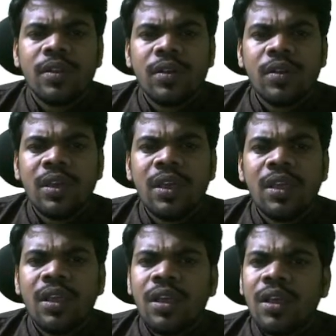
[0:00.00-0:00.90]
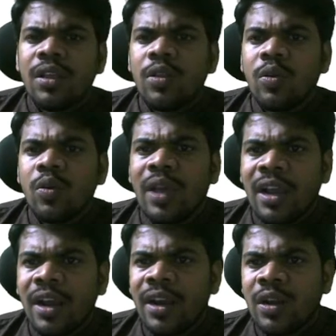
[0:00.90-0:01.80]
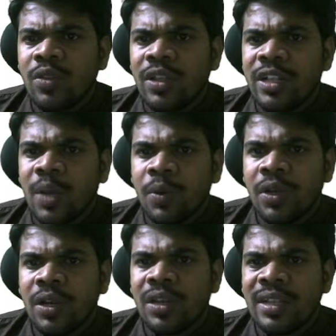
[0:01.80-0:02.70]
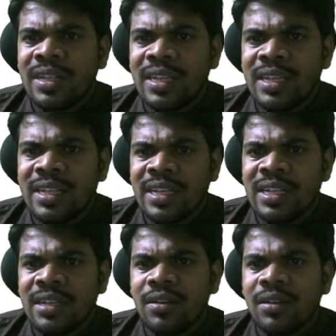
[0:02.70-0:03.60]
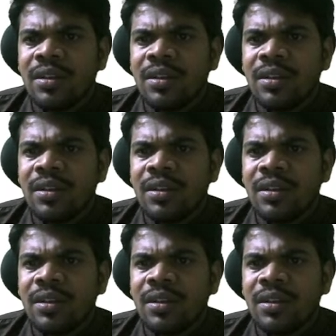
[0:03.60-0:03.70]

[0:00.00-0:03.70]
Okay, so according to this option C6